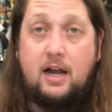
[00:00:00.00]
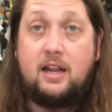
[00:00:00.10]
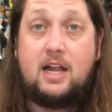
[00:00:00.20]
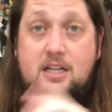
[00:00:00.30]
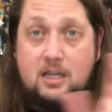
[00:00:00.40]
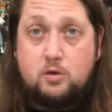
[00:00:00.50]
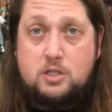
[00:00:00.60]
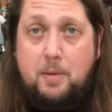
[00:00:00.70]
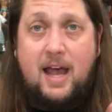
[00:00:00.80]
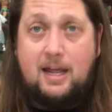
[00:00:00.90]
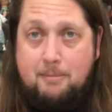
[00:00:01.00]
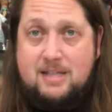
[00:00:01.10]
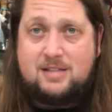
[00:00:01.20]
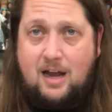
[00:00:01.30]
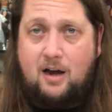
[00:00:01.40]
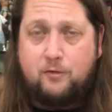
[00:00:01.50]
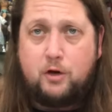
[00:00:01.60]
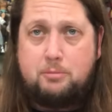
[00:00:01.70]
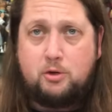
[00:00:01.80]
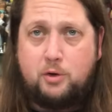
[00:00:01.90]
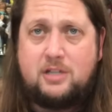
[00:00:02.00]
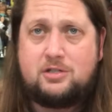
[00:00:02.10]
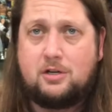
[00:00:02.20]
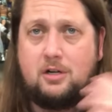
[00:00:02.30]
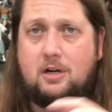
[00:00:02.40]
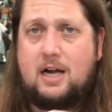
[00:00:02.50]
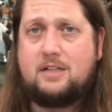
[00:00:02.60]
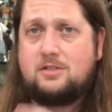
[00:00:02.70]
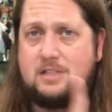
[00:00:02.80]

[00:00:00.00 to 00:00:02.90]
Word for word: And then that's what you pay. You miss out on a free Blue Oyster Cult concert.